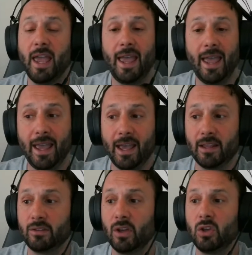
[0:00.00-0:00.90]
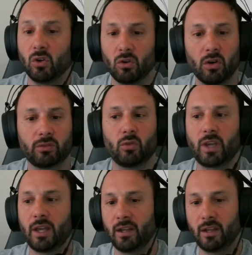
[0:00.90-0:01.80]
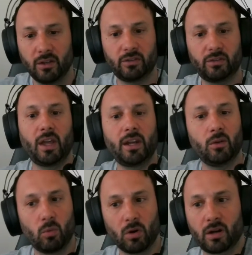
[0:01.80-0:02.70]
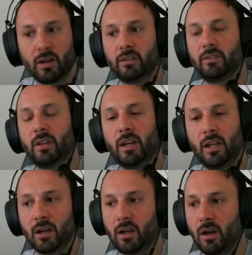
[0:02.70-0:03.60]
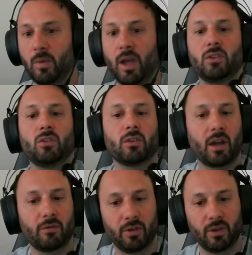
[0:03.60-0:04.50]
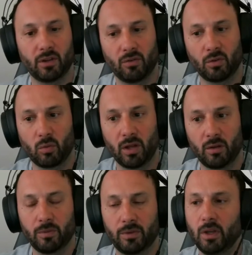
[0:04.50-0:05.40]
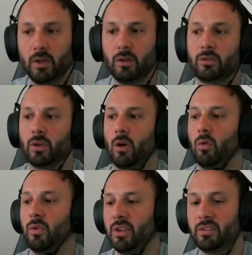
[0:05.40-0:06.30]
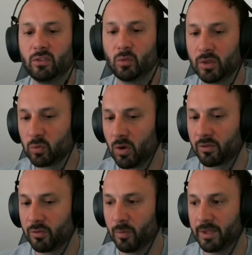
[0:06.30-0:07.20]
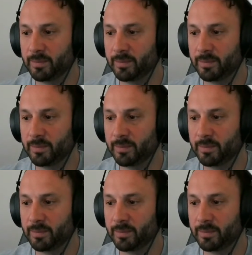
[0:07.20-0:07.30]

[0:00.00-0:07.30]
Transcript: and you're also getting steady work, steady income, and you're not feeling overwhelmed. So this is what's worked for me.